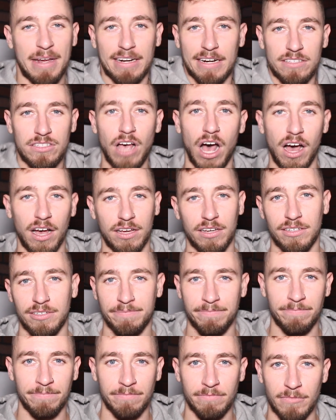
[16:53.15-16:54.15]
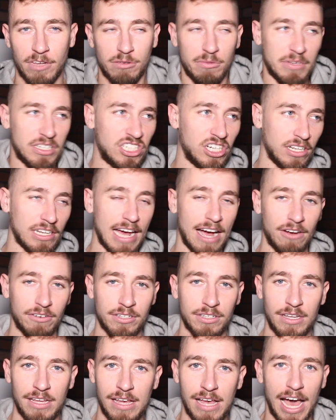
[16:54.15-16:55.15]
going to talk. I'm going to be chilled
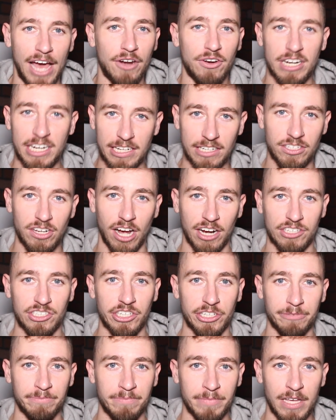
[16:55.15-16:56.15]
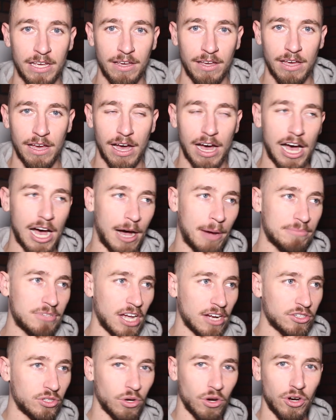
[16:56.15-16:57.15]
out. I don't need to talk to you. I'm
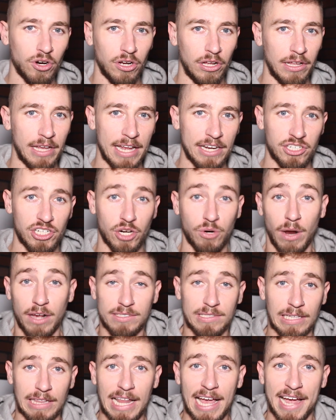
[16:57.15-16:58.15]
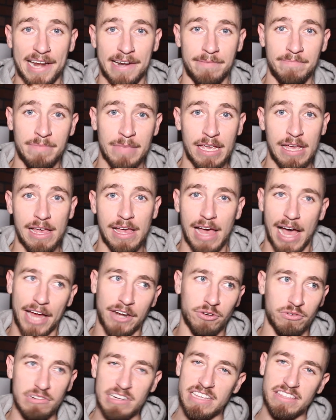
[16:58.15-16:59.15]
talking to a girl and she crossed the line. I
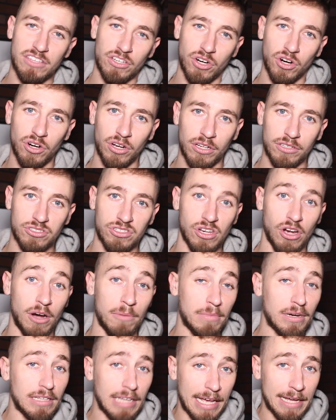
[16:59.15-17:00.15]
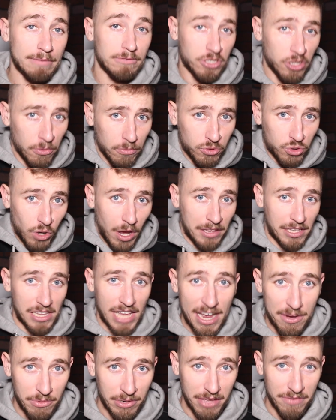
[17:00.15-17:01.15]
don't need the girl, so I'm gonna draw the
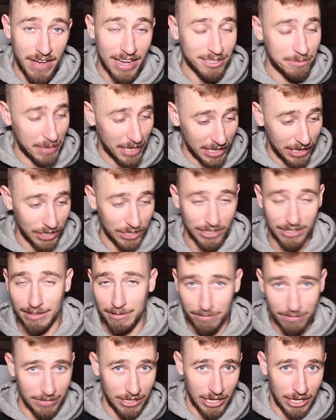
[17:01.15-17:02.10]
line really fast. Be like, look,